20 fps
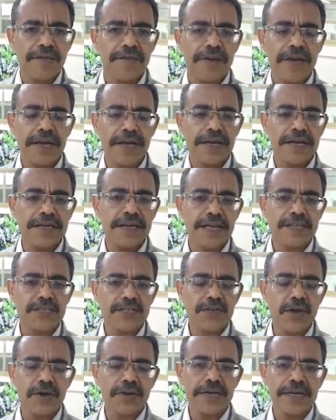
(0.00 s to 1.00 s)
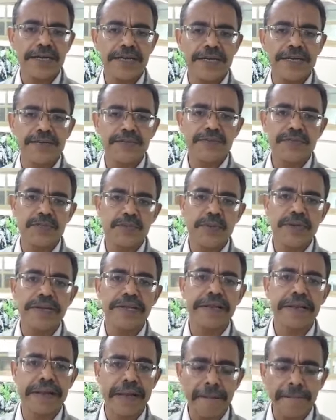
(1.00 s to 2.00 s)
where it does not
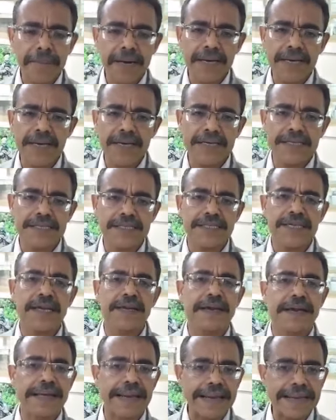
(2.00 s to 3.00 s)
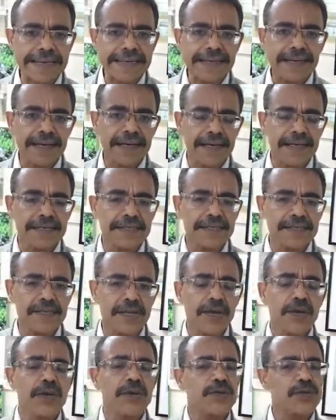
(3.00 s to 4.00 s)
individually rub against and grate
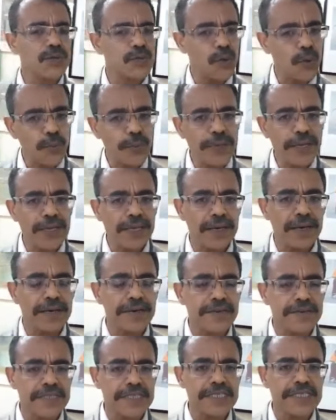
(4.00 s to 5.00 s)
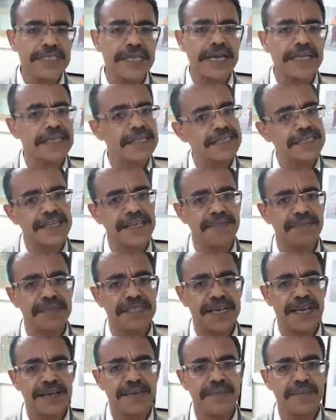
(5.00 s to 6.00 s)
against so many countries at the same
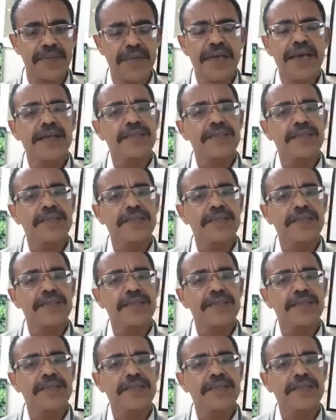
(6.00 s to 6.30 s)
time.